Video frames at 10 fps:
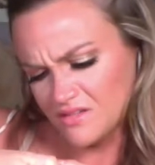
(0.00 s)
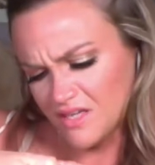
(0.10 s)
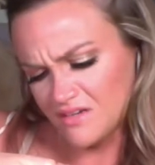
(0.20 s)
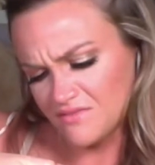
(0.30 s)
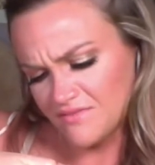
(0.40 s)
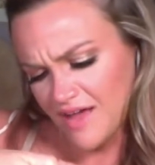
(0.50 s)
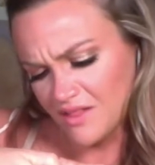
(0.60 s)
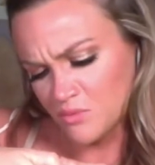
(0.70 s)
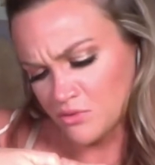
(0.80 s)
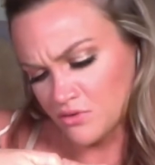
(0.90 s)

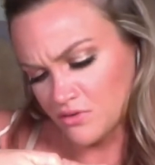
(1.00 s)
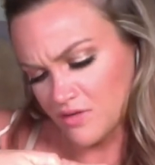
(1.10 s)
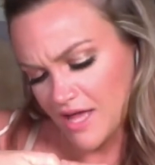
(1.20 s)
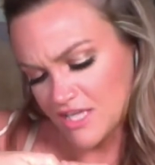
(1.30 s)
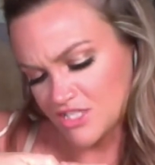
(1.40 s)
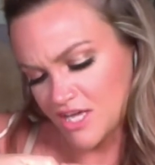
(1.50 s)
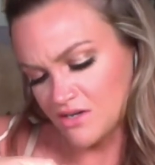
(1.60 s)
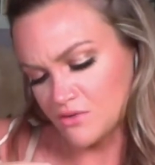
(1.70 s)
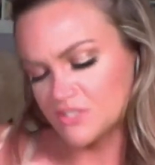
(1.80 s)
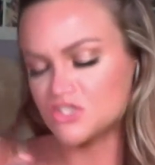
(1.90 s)
Infallible
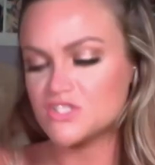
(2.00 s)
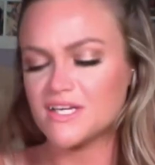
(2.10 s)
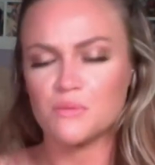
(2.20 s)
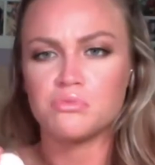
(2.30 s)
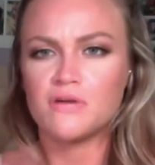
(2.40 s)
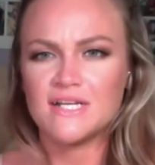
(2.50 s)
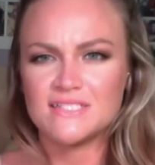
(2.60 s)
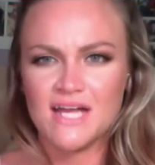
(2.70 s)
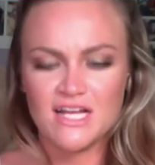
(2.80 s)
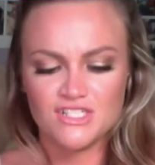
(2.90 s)
eyeshadow. It's just like a
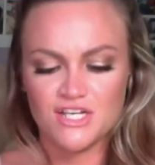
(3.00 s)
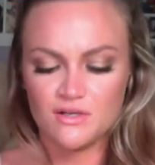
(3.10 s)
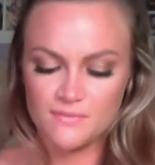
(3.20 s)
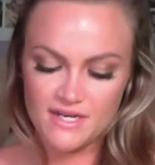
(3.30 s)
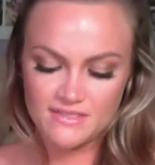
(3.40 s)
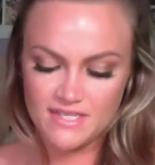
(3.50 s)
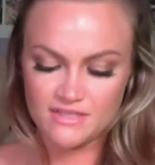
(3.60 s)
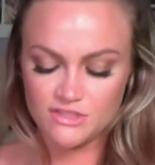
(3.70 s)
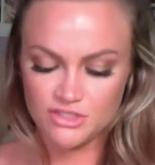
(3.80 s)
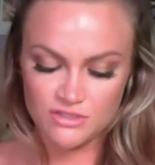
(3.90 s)
pressed eyeshadow. I'm not
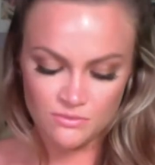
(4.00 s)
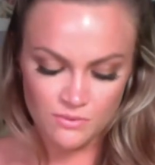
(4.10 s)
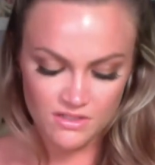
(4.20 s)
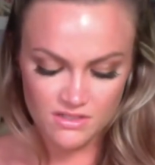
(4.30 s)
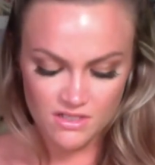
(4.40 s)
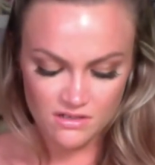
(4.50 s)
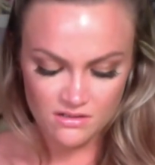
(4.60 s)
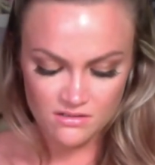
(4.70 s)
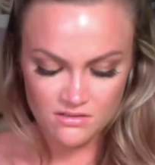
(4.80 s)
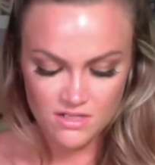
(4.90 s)
exactly sure what
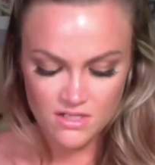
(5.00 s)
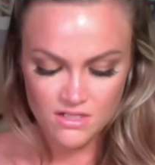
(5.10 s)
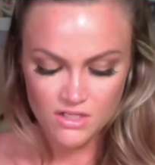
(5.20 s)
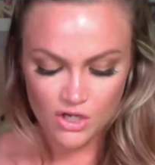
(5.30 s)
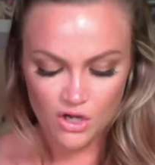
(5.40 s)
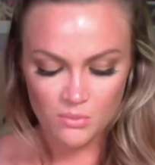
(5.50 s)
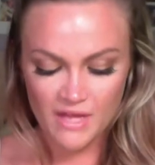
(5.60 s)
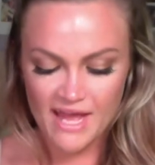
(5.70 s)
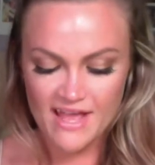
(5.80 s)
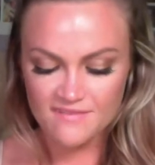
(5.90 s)
they're called,
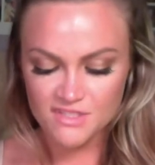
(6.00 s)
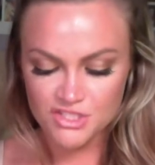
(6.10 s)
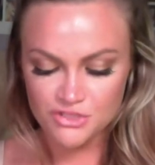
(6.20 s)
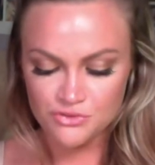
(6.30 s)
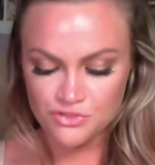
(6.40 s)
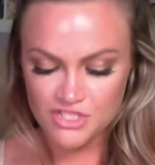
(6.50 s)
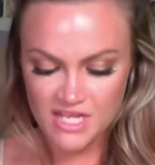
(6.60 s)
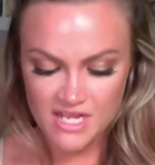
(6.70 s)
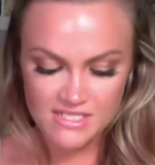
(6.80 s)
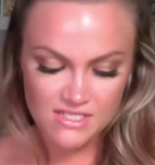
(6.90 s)
but I have the two
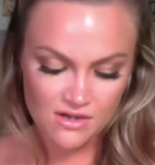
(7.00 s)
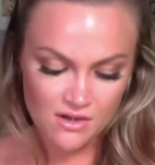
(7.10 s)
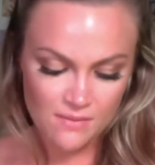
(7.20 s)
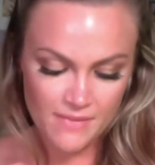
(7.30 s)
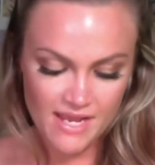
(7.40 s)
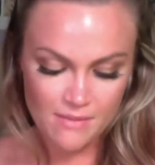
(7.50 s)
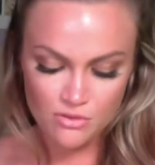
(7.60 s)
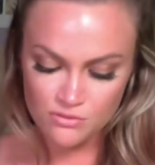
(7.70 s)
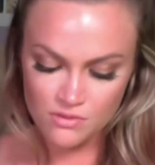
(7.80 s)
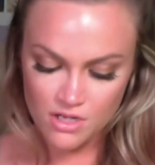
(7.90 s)
shades,
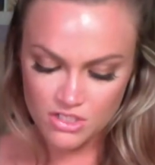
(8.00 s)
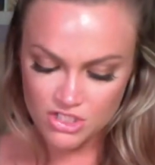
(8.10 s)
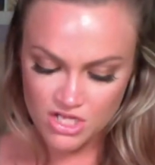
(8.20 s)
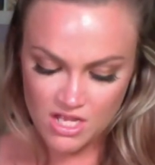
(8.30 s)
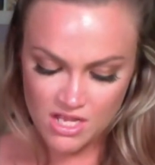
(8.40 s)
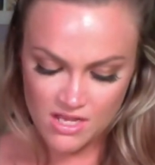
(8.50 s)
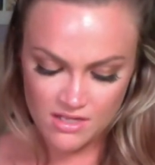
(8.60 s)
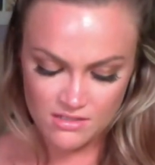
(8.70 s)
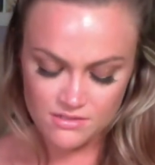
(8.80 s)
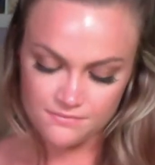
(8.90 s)
Amber Rush
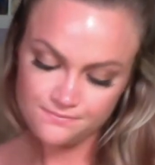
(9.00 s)
and